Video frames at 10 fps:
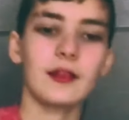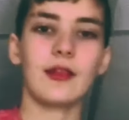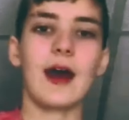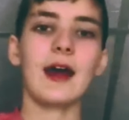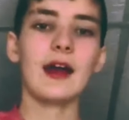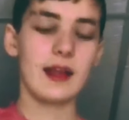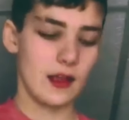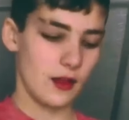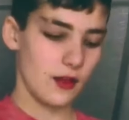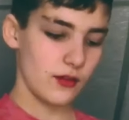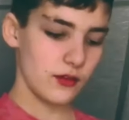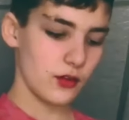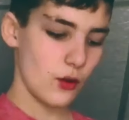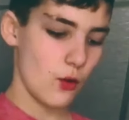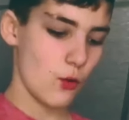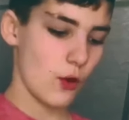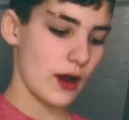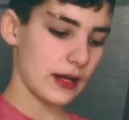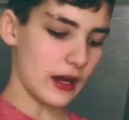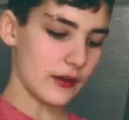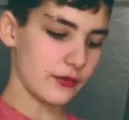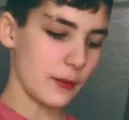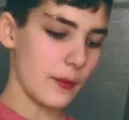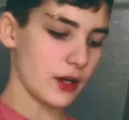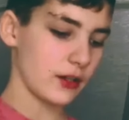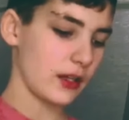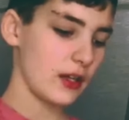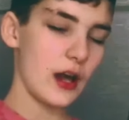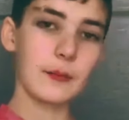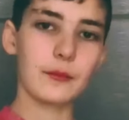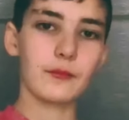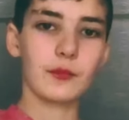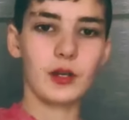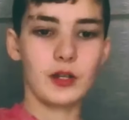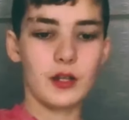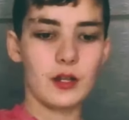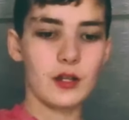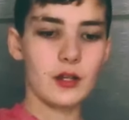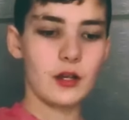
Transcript: that is what I got from Marty. The